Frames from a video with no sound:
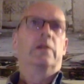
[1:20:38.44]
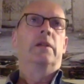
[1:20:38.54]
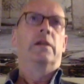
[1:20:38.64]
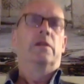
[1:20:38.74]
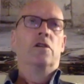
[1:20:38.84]

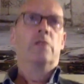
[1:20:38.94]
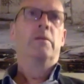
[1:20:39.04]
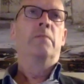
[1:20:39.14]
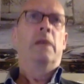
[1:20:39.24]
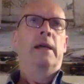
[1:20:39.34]
in
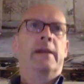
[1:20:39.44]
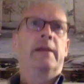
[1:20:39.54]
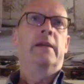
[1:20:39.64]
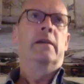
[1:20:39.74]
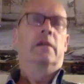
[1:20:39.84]
urban
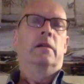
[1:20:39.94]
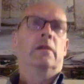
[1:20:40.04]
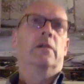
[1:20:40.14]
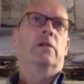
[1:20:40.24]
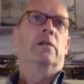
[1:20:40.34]
planning
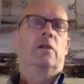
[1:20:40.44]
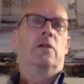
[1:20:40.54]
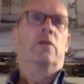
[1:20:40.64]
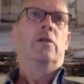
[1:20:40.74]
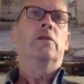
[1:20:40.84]

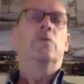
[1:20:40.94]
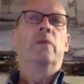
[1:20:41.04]
are the